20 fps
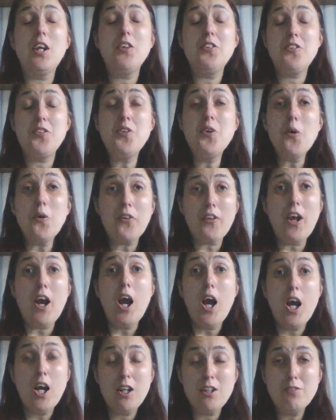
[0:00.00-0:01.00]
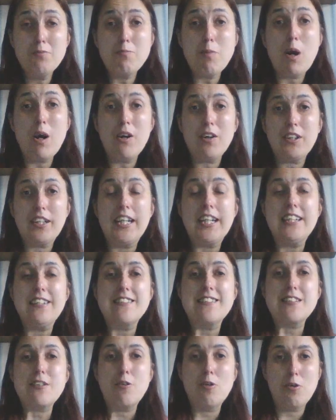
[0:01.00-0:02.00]
another home
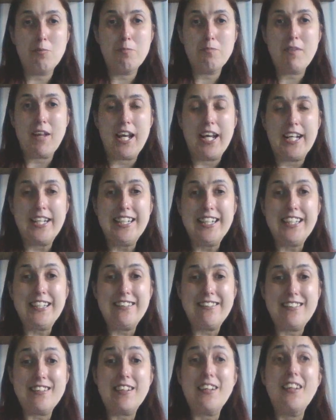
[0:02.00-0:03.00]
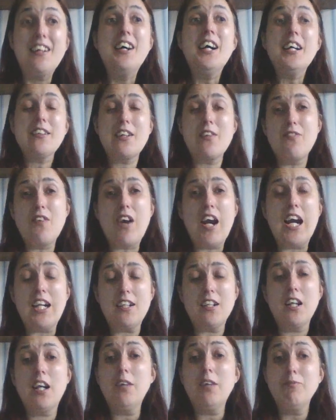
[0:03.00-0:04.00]
bargains update they've,
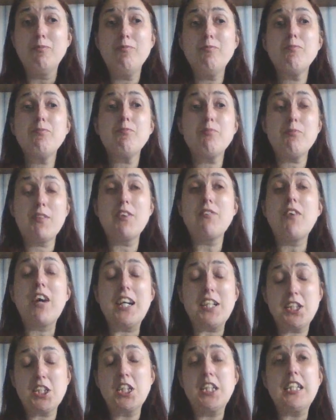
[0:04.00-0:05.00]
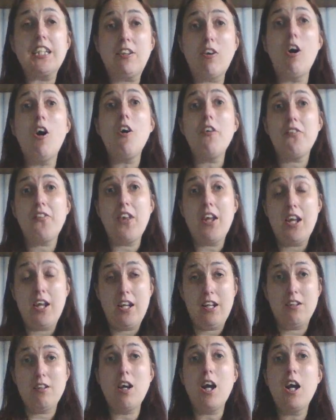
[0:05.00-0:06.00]
uh, um, they've actually got
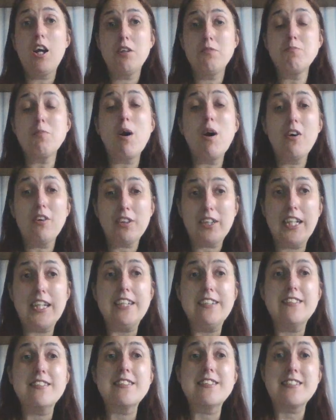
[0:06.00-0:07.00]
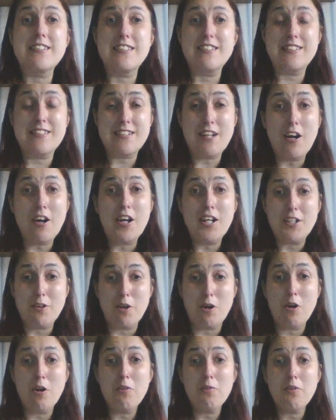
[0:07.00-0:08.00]
the home bargains sign
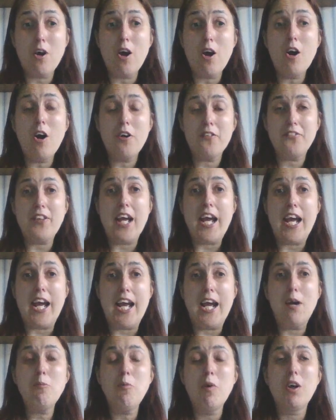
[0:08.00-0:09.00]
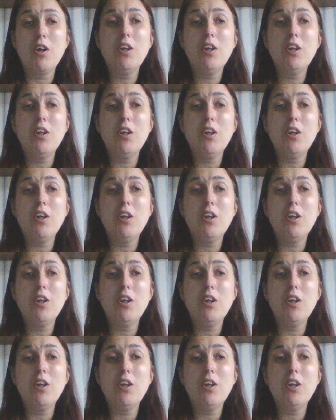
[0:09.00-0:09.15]
up on now